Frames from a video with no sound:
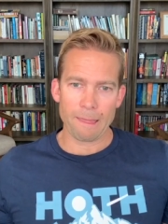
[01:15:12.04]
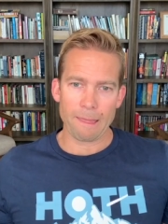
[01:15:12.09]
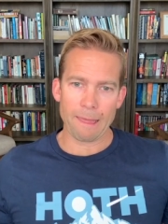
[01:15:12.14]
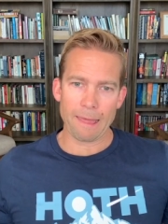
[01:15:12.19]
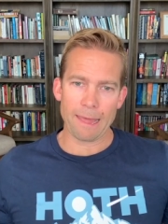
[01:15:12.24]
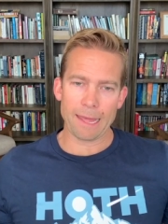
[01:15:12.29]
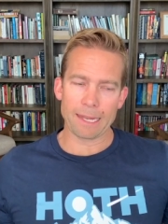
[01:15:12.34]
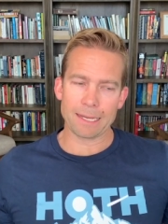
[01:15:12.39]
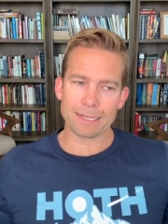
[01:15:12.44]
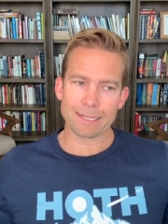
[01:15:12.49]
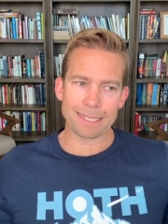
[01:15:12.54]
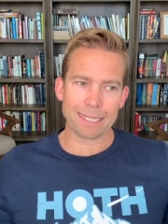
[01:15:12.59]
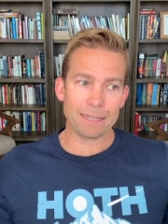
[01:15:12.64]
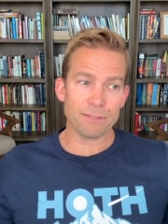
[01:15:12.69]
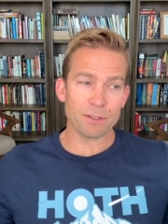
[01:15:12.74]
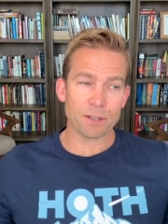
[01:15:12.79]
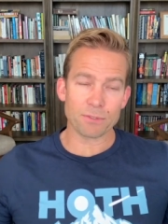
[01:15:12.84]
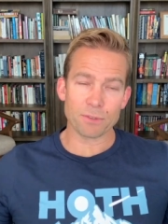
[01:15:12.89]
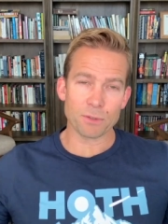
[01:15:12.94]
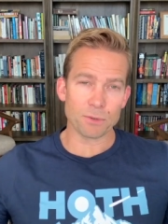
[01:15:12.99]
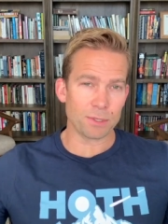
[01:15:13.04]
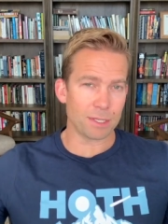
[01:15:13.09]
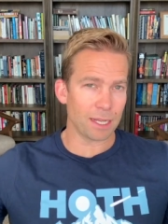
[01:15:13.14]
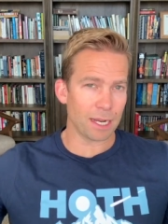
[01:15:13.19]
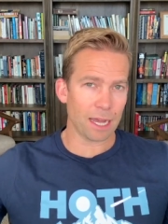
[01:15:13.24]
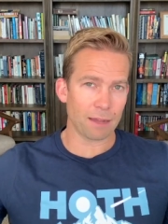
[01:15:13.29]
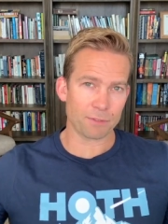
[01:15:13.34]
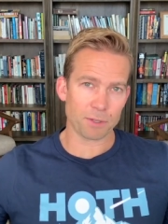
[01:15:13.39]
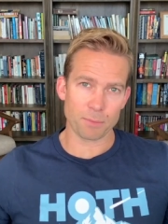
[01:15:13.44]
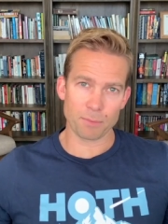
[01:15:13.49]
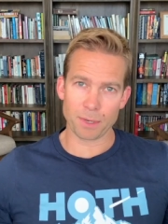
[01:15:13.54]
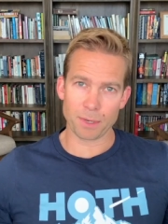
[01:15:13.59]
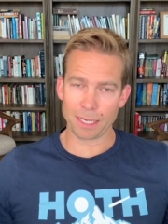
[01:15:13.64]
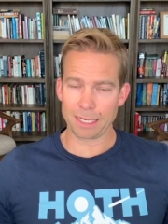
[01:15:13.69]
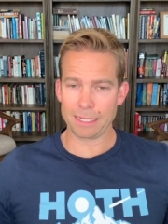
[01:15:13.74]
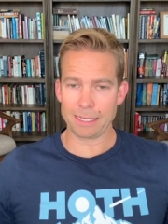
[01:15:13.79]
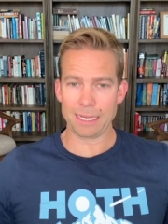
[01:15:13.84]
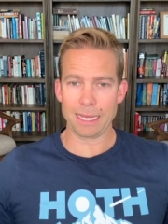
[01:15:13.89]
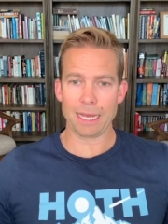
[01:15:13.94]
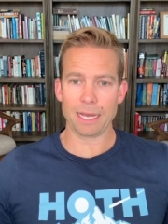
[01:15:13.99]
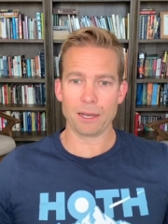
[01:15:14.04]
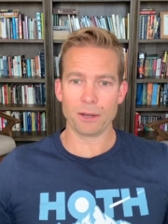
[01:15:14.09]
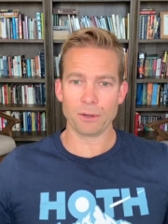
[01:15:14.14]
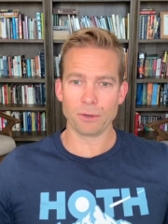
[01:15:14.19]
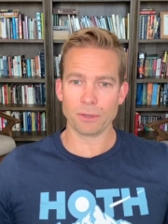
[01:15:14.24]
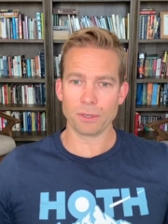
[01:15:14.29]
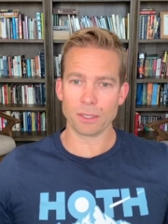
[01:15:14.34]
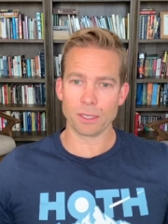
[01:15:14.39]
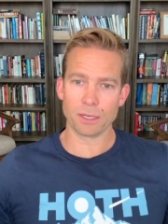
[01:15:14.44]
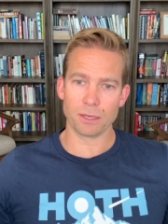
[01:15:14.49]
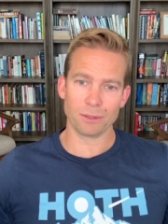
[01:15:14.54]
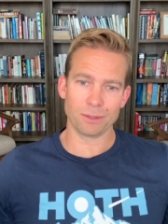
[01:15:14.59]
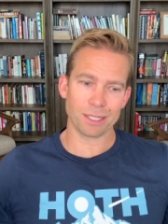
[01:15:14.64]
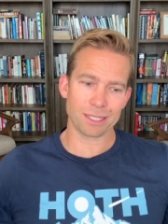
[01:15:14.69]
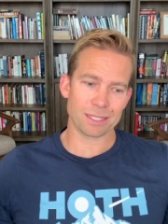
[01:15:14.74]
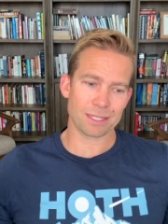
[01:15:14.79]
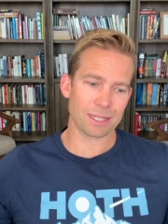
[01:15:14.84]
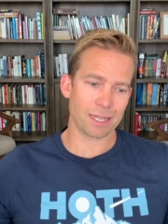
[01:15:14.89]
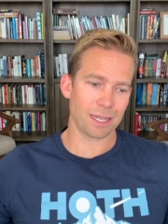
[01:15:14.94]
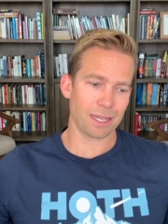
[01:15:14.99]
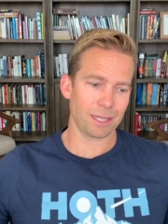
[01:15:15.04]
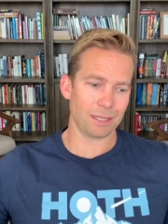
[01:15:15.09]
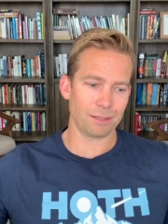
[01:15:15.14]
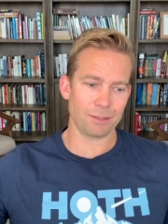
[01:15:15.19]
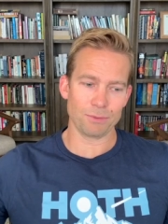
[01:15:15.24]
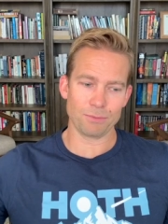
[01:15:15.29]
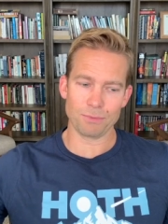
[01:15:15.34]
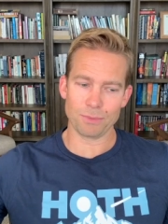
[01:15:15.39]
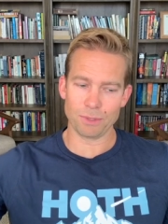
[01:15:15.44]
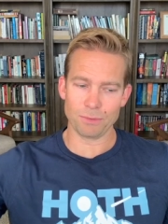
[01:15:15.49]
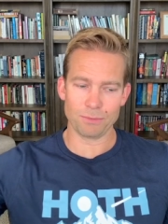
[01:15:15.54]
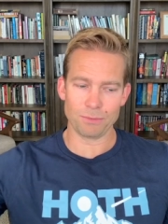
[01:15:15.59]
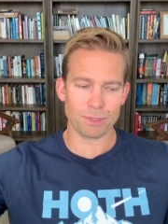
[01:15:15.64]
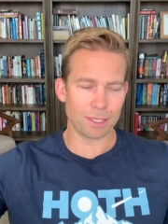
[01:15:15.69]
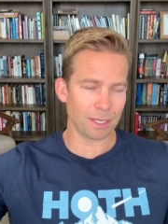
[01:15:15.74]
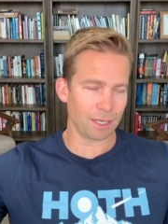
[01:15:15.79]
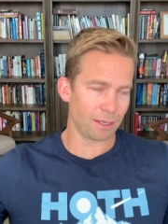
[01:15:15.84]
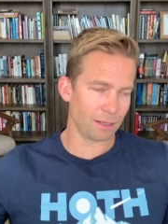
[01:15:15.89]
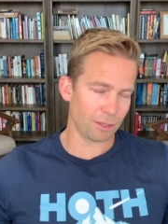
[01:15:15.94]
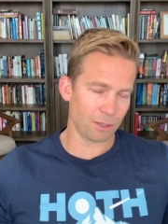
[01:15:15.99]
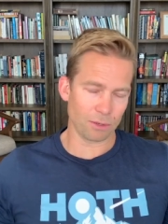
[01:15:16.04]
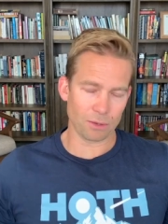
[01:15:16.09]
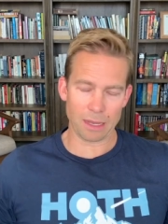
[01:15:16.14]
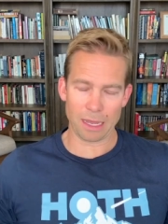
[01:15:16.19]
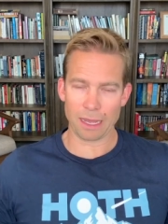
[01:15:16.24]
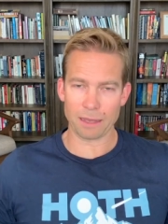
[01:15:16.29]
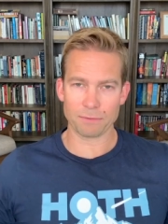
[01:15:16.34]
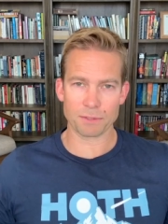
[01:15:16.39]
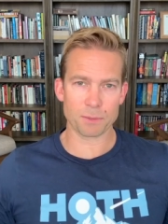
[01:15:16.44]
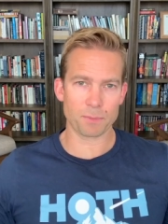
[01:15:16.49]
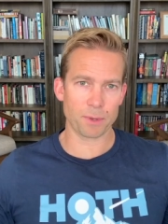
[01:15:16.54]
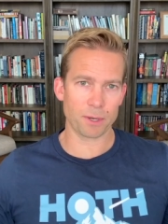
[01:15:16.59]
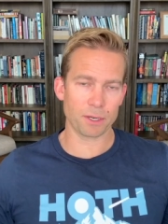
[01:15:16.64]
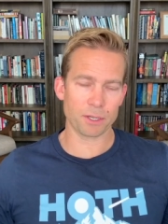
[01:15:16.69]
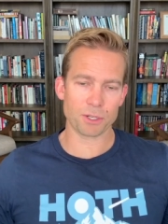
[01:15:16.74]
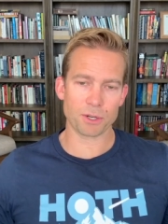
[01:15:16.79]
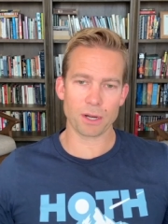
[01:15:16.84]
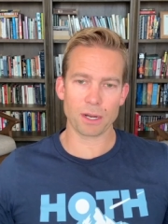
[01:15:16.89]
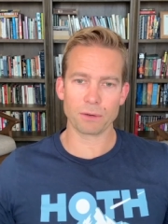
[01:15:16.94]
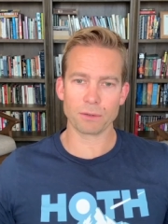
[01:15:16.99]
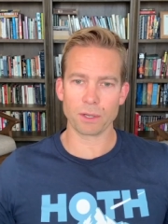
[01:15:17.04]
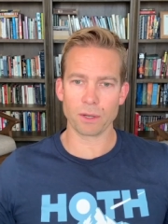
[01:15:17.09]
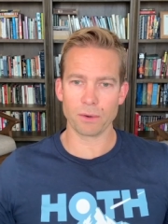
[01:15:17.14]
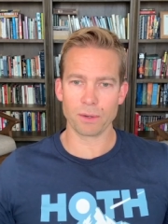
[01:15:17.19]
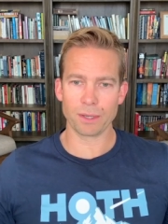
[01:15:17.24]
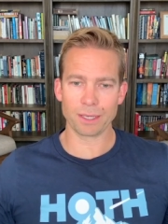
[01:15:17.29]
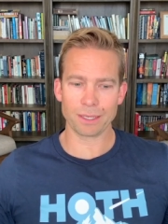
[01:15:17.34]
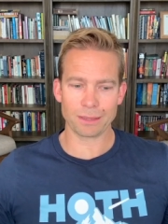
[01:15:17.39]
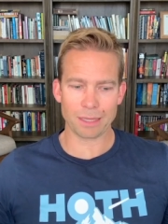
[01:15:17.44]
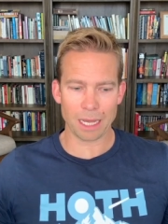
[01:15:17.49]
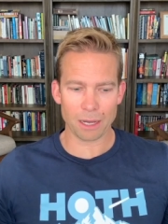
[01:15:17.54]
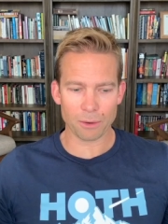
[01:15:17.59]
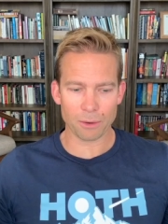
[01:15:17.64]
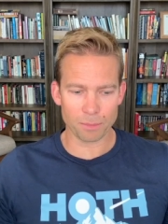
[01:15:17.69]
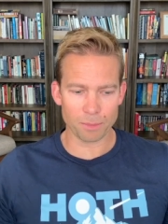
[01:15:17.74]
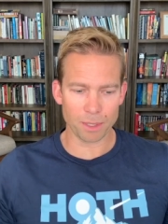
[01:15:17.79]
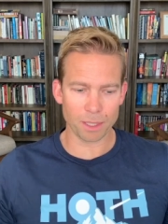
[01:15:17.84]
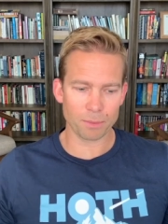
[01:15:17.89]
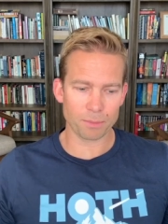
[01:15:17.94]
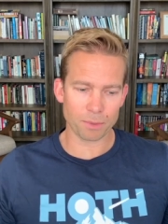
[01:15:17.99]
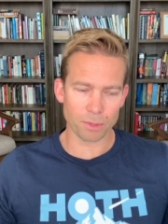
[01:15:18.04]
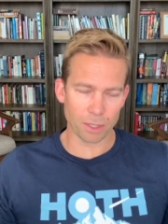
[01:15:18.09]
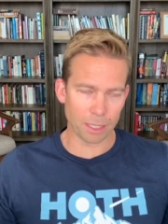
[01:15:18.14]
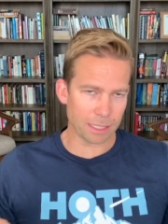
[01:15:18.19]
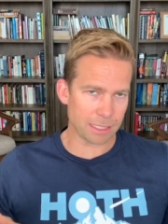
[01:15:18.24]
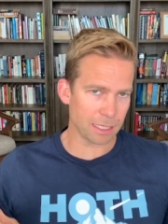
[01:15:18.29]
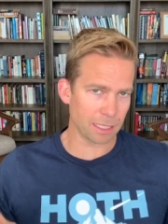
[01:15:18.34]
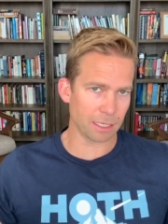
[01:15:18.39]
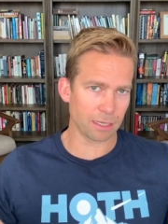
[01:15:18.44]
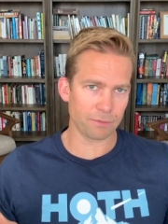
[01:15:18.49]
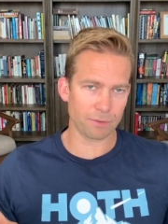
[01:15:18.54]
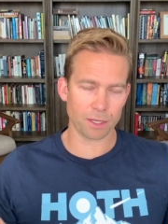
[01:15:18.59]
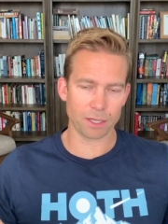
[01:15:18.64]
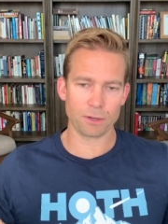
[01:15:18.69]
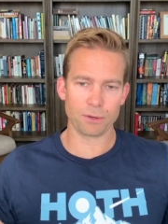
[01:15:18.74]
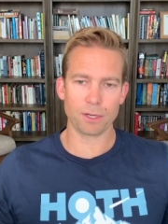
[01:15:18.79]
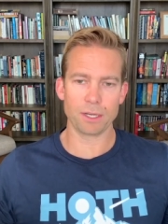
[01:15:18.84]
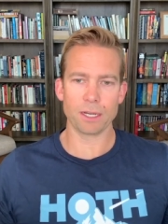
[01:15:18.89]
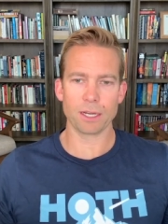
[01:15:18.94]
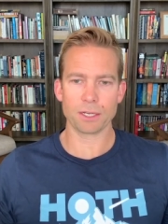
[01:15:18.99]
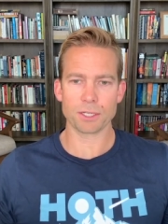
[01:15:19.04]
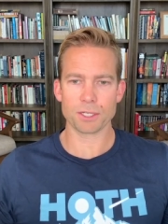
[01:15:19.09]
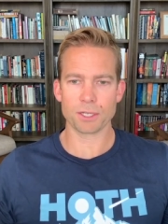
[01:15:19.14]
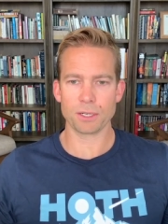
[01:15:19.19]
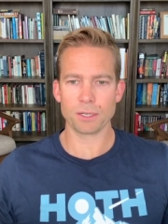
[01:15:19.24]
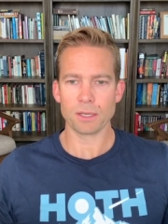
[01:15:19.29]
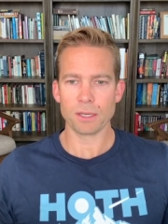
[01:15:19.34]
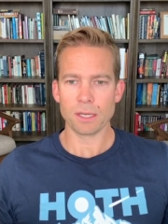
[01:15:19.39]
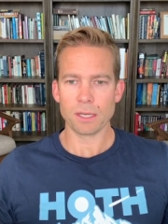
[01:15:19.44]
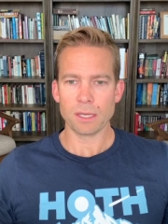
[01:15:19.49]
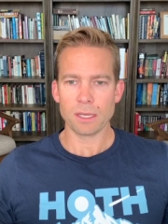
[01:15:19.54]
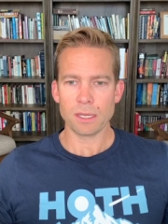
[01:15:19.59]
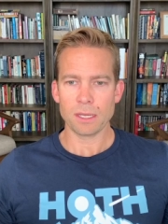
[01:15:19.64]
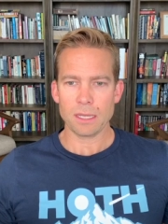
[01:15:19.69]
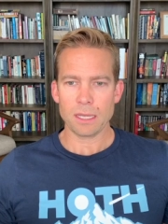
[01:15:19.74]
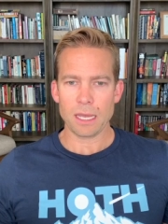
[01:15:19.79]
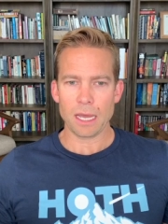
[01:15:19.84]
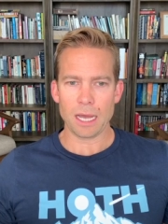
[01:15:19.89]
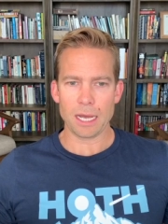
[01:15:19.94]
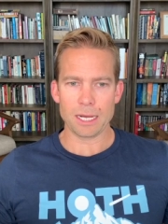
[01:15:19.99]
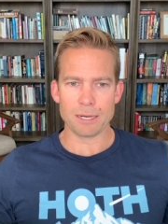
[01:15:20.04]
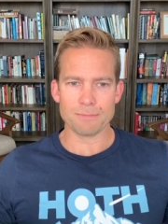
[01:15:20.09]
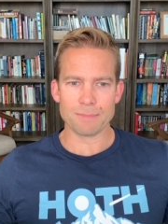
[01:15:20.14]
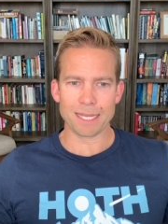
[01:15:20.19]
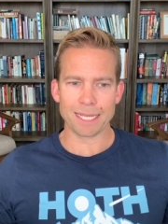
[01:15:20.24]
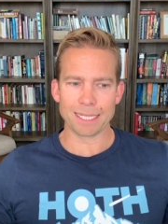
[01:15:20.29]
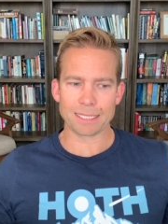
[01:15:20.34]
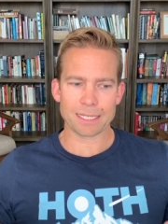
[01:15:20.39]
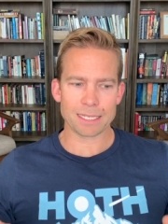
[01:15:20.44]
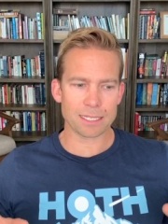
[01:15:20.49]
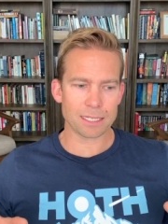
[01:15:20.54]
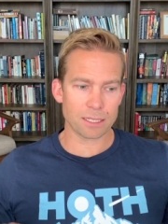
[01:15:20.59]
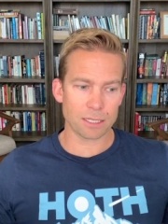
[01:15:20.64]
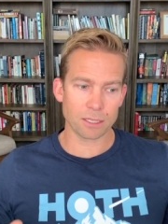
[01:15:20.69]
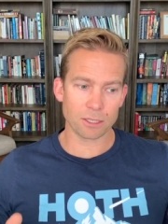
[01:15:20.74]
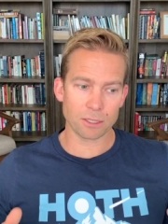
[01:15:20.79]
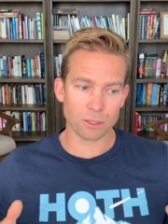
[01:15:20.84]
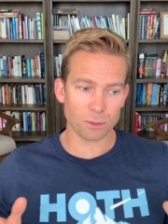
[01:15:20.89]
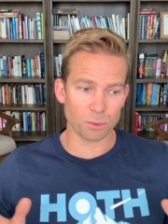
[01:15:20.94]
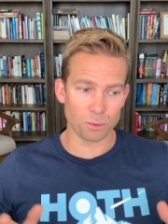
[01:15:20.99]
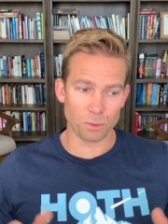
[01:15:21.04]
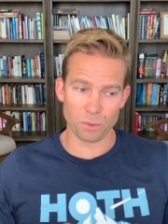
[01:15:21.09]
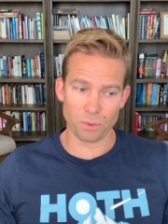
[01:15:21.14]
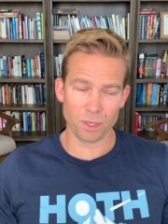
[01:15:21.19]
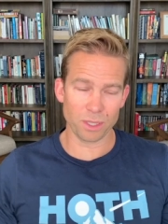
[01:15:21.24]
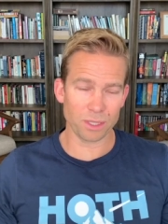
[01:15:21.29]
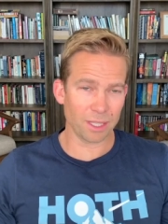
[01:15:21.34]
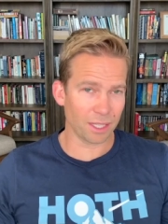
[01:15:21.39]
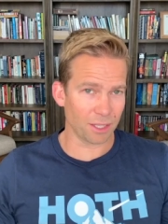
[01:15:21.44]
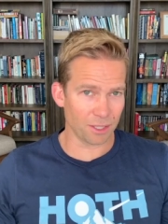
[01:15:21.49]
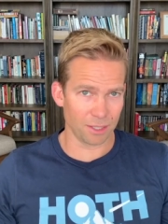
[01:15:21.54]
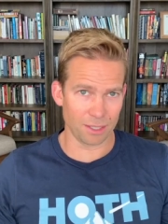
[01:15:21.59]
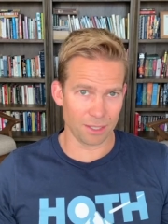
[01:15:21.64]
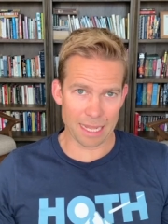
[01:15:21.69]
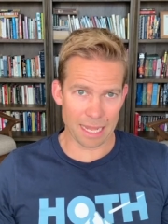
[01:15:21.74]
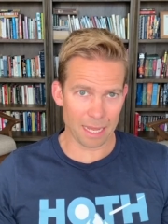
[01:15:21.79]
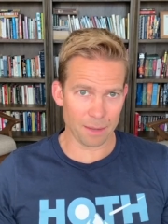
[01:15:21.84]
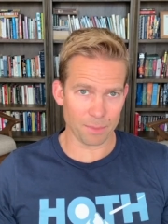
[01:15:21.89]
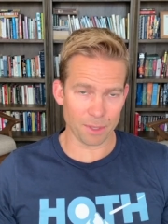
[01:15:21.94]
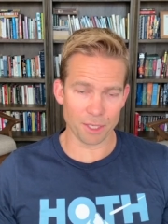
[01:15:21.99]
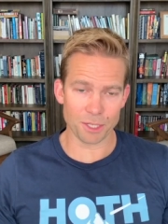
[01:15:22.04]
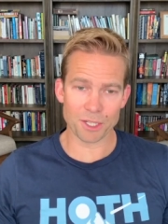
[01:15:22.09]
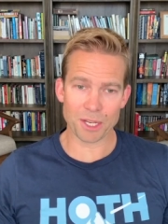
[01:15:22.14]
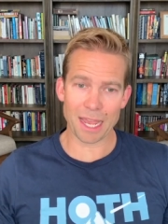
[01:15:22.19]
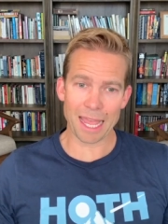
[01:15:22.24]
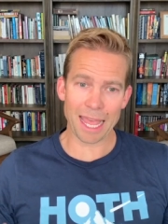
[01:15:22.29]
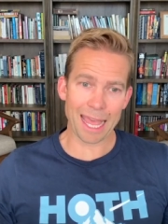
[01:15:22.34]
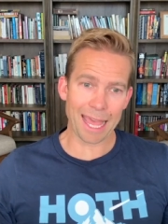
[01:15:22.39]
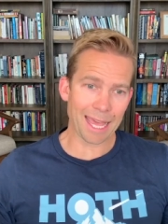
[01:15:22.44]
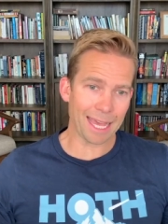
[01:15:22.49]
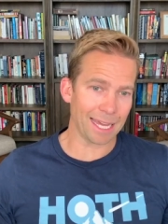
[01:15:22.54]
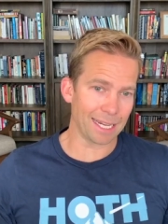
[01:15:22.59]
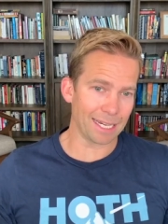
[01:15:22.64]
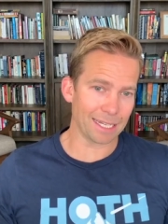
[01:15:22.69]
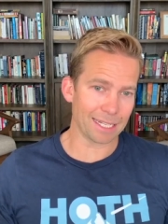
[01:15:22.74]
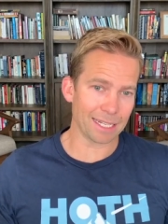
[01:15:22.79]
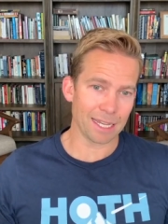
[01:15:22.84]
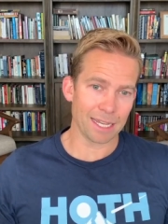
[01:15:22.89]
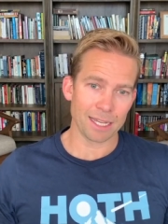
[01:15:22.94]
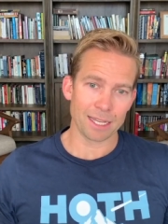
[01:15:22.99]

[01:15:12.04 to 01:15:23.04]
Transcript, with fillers: And even if you did have to bring it down, you know, let's say you didn't have Spirit Shroud going, that would be a pretty significant reduction. It's still really good damage and